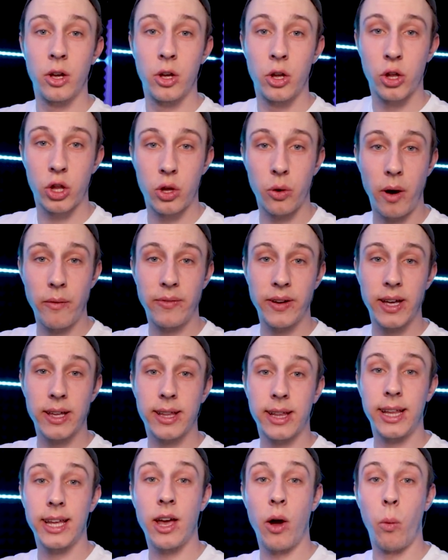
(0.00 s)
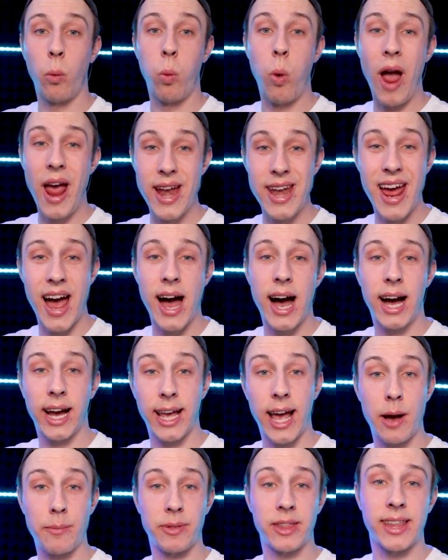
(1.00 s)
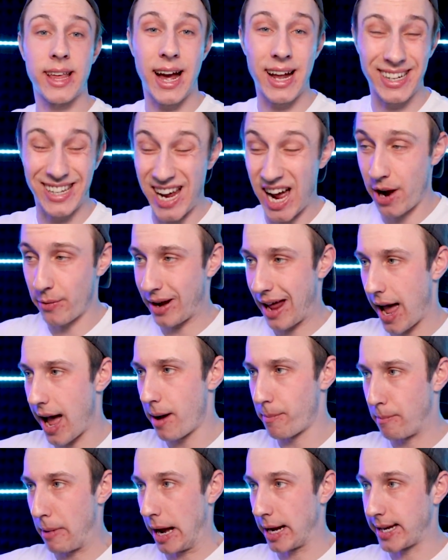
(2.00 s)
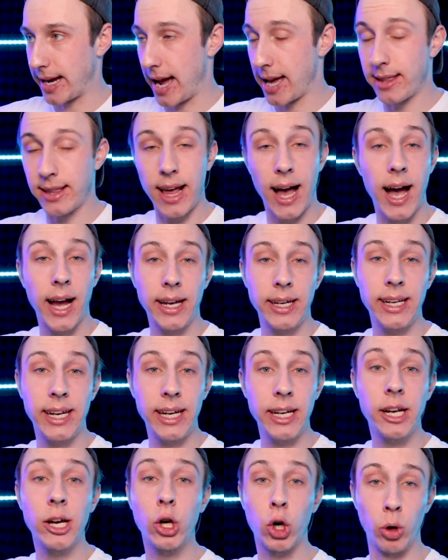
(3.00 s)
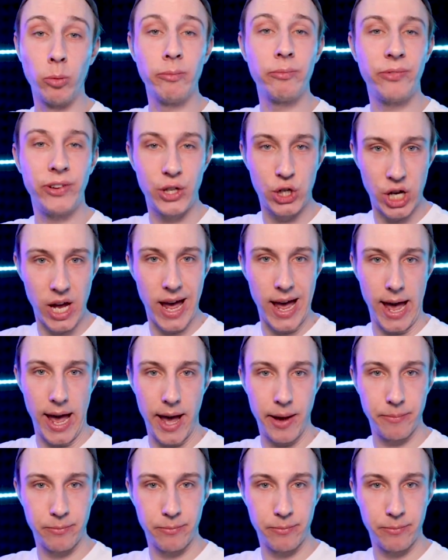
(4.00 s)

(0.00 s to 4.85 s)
So obviously, when I am sat down at my desk, I need a comfy chair.